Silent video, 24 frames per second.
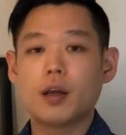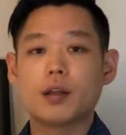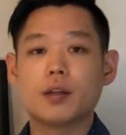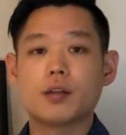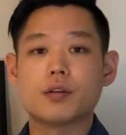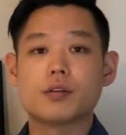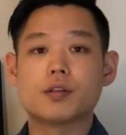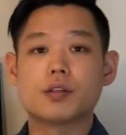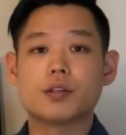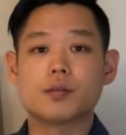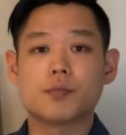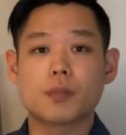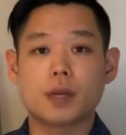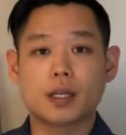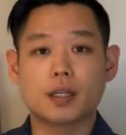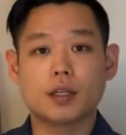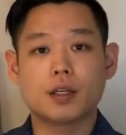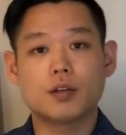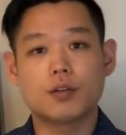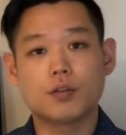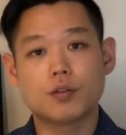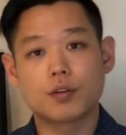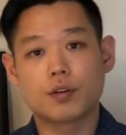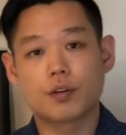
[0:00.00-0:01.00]
This is mainly
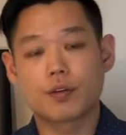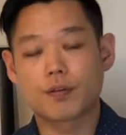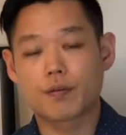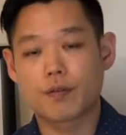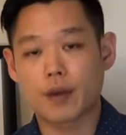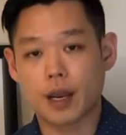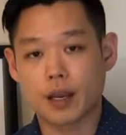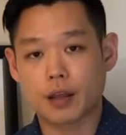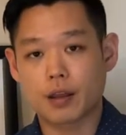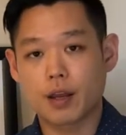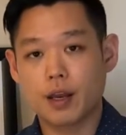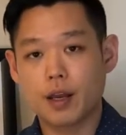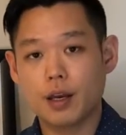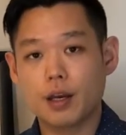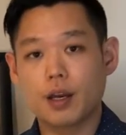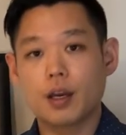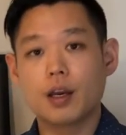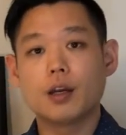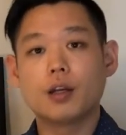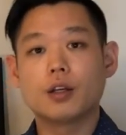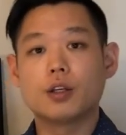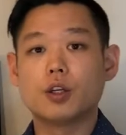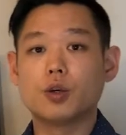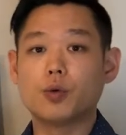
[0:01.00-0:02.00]
due to the fact that
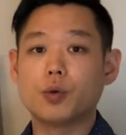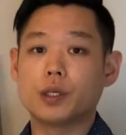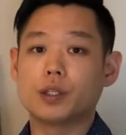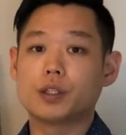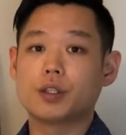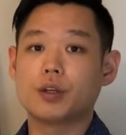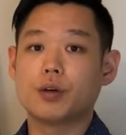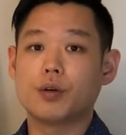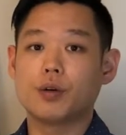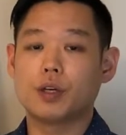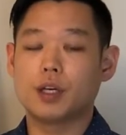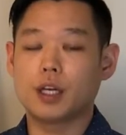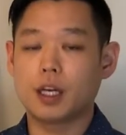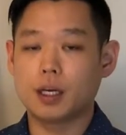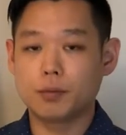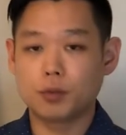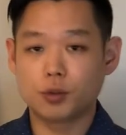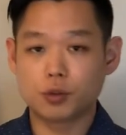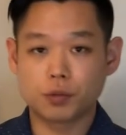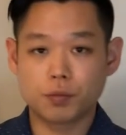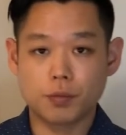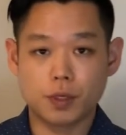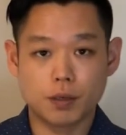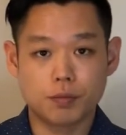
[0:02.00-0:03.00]
doing so
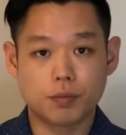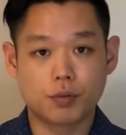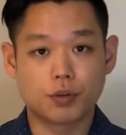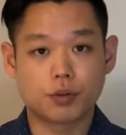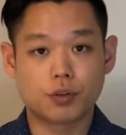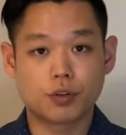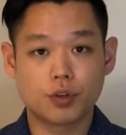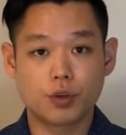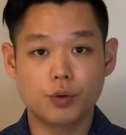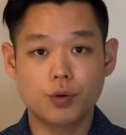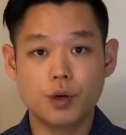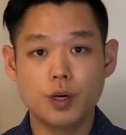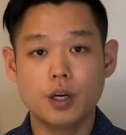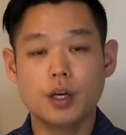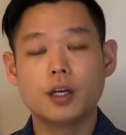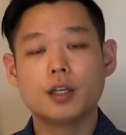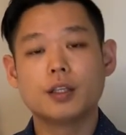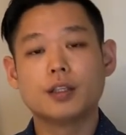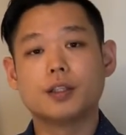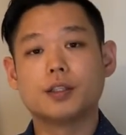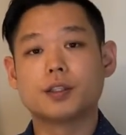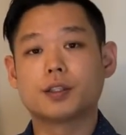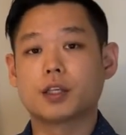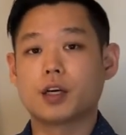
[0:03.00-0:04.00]
enables people to
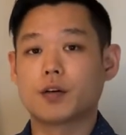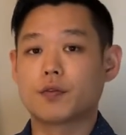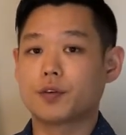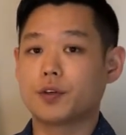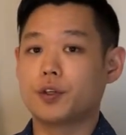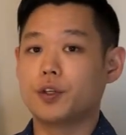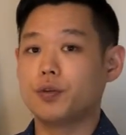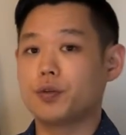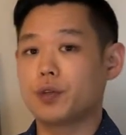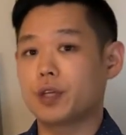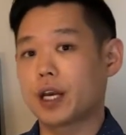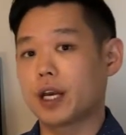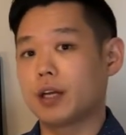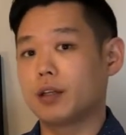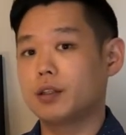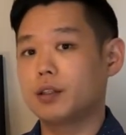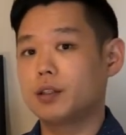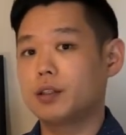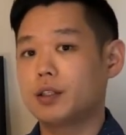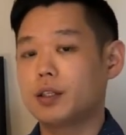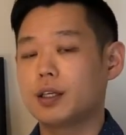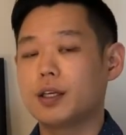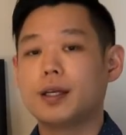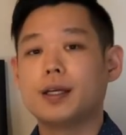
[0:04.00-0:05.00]
discover new
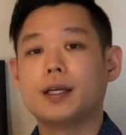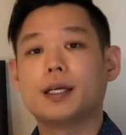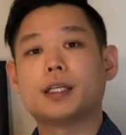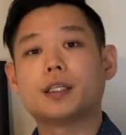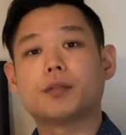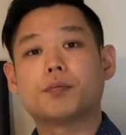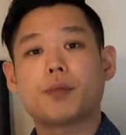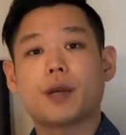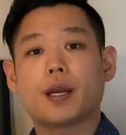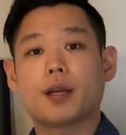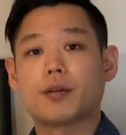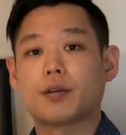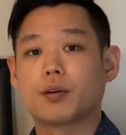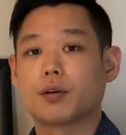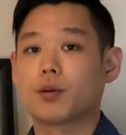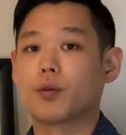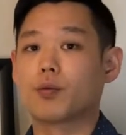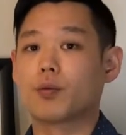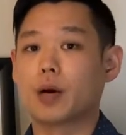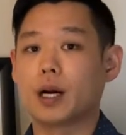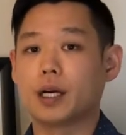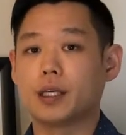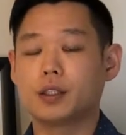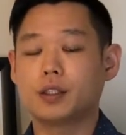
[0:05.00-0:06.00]
talents, expand their
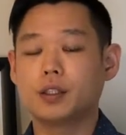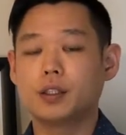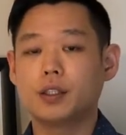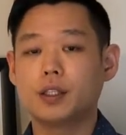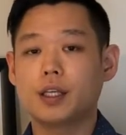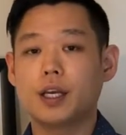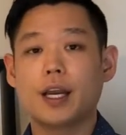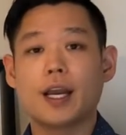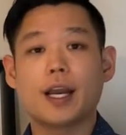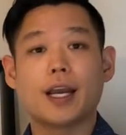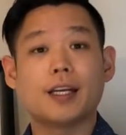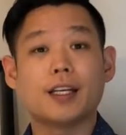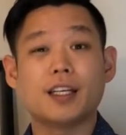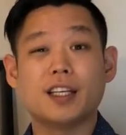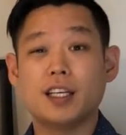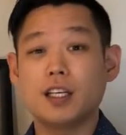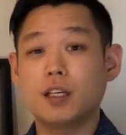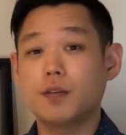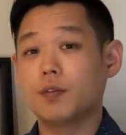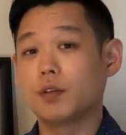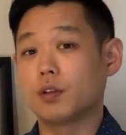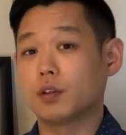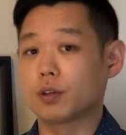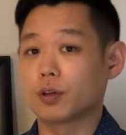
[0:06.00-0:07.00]
horizons, and
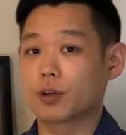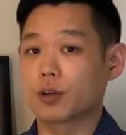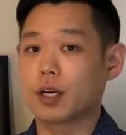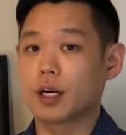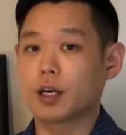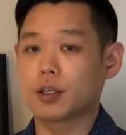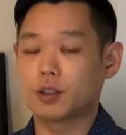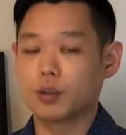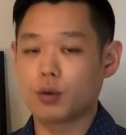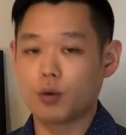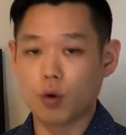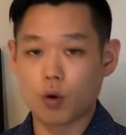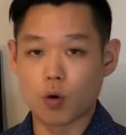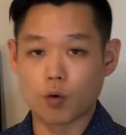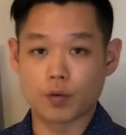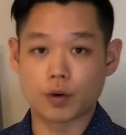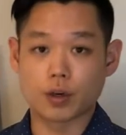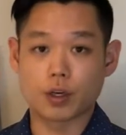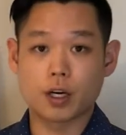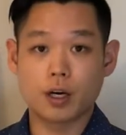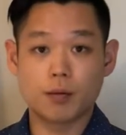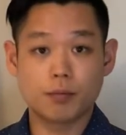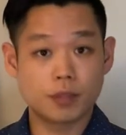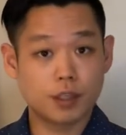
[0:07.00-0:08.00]
even learn how to
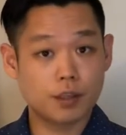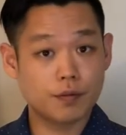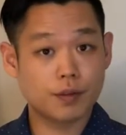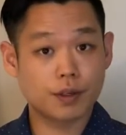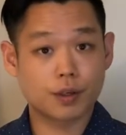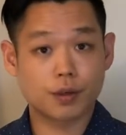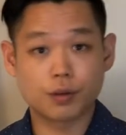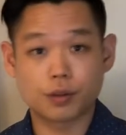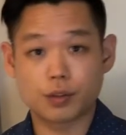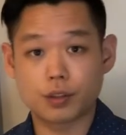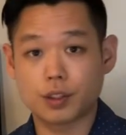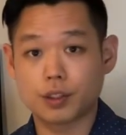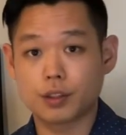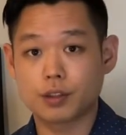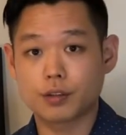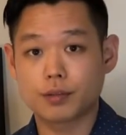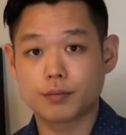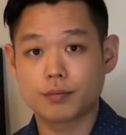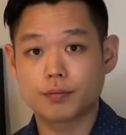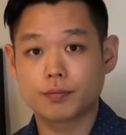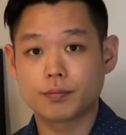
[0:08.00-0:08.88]
overcome difficulties.